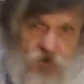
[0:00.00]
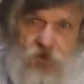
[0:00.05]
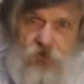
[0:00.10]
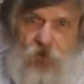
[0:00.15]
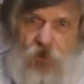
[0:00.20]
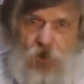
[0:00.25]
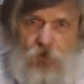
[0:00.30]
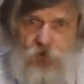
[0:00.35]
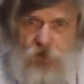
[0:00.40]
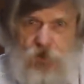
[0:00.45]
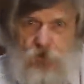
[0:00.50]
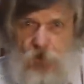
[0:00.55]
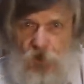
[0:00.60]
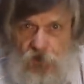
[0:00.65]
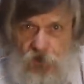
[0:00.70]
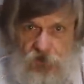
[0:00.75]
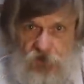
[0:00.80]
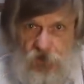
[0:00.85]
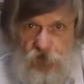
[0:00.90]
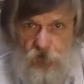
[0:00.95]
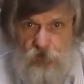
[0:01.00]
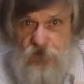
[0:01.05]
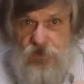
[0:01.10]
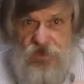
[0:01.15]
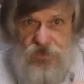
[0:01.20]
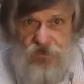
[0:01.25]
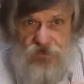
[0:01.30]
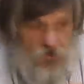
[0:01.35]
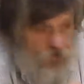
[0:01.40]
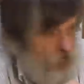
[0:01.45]
develop the ability to
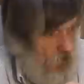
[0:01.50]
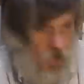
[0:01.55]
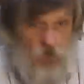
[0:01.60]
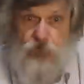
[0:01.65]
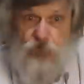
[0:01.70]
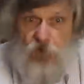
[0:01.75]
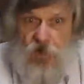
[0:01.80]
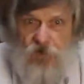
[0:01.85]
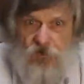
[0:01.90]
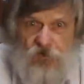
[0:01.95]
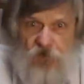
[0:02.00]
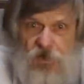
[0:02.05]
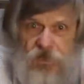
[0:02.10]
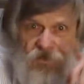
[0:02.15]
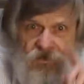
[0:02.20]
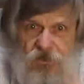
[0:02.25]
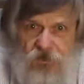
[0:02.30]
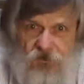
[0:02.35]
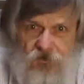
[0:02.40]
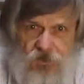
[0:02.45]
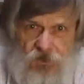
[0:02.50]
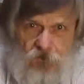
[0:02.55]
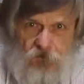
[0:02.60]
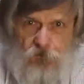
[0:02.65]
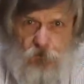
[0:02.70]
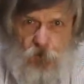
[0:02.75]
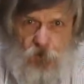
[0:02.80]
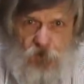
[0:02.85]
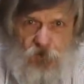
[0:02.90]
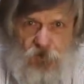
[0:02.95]
read and translate these things
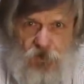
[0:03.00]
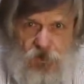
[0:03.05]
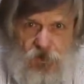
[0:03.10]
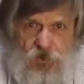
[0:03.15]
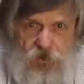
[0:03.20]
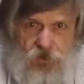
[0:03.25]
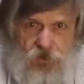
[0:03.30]
for us.